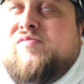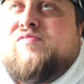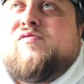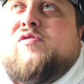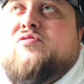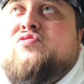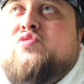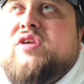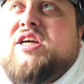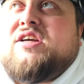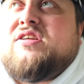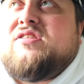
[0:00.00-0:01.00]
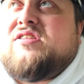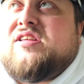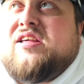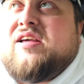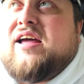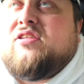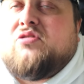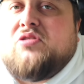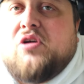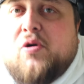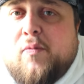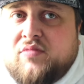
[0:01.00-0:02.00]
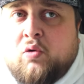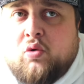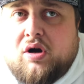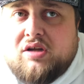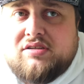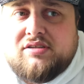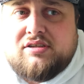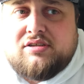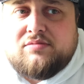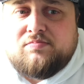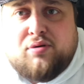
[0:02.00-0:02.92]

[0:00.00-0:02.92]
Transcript: For drinks, I don't know. Water,